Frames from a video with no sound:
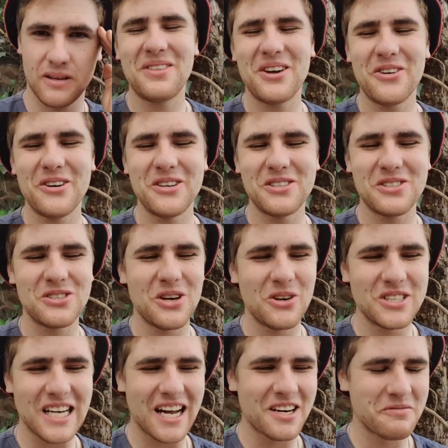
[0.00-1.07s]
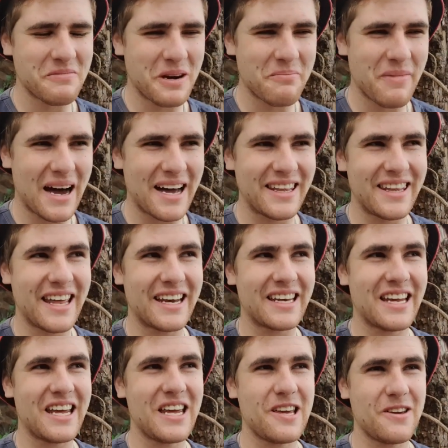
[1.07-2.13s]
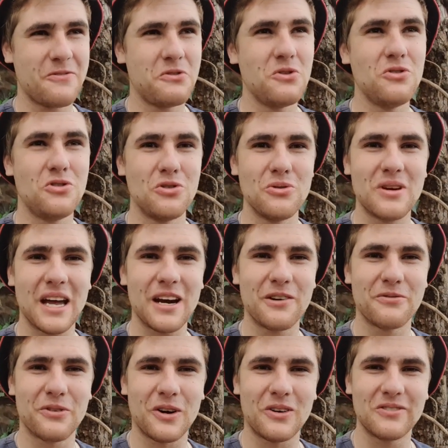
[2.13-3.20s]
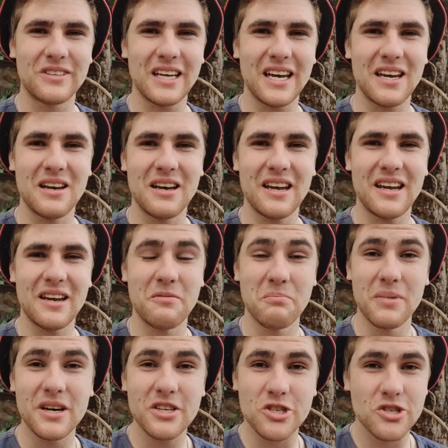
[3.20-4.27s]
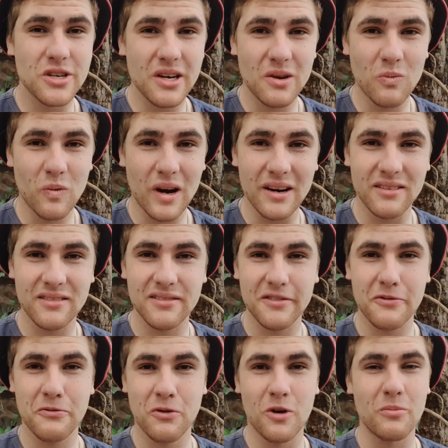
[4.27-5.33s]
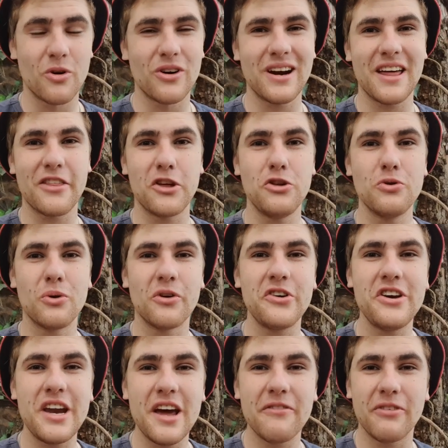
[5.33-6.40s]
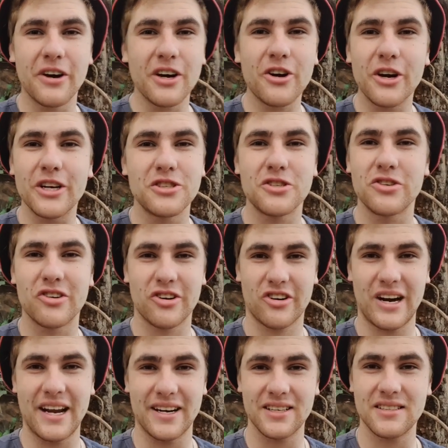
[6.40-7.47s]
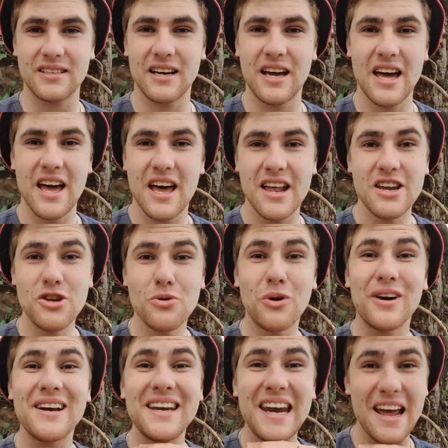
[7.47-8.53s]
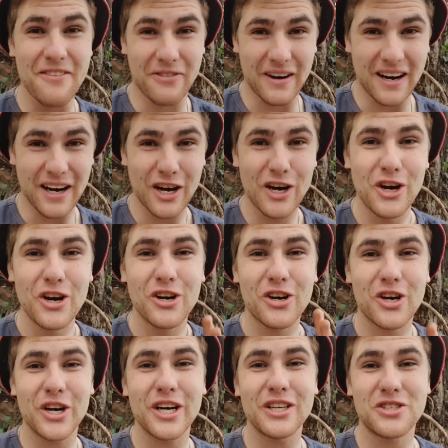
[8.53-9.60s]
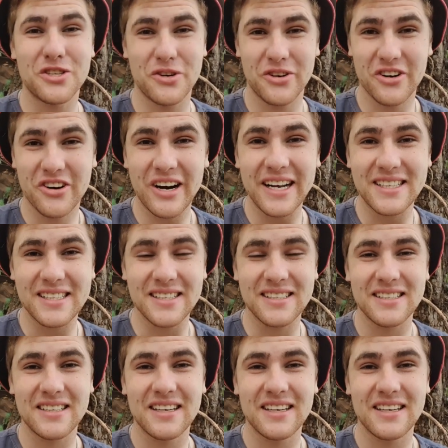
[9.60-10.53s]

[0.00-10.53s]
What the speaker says: There is no doubt in my mind that if you do get involved in ministry in one form or another, you are never going to regret it. You are never going to regret it.